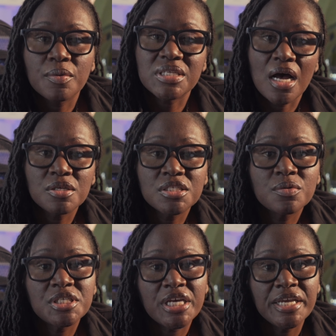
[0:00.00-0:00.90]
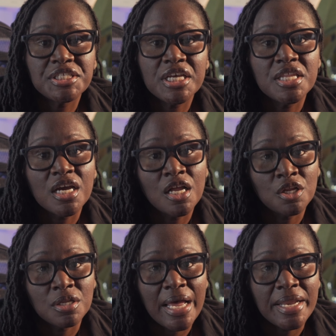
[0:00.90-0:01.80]
was also a change in the
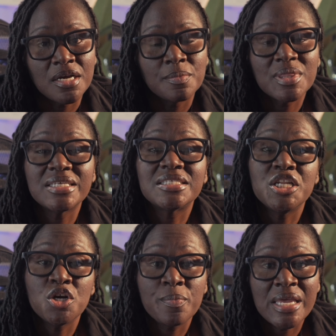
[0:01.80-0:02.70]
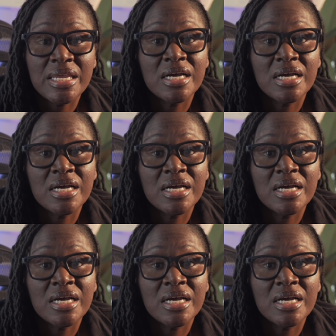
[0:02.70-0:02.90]
color lineup. This new mini